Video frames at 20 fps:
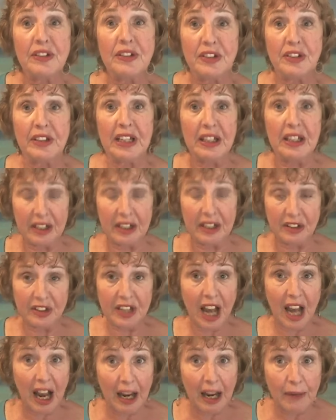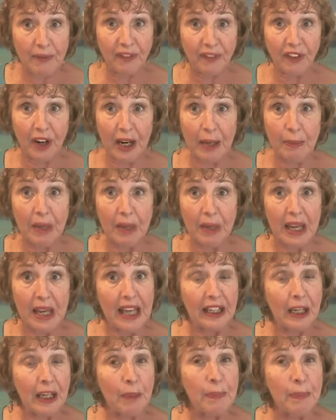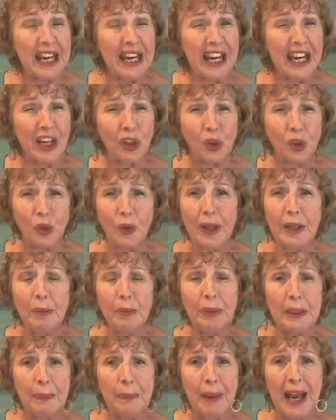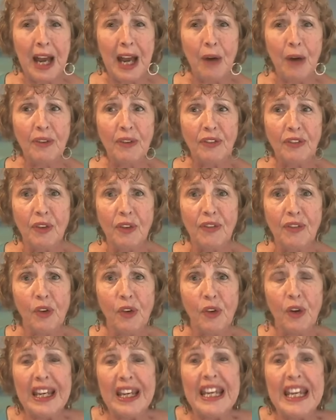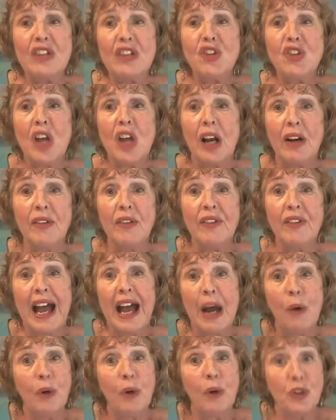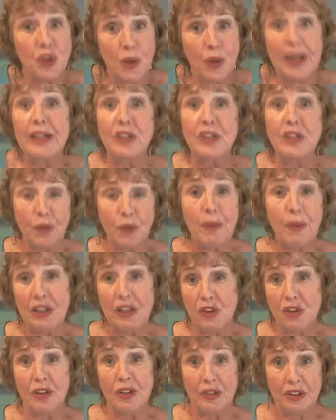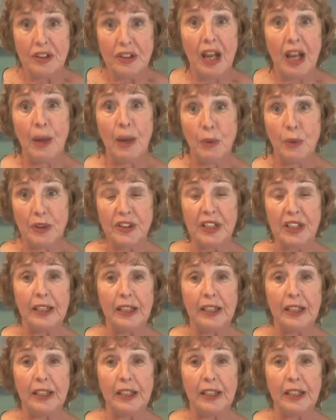in this time frame, can be incredibly powerful for each of our transformations, I would say.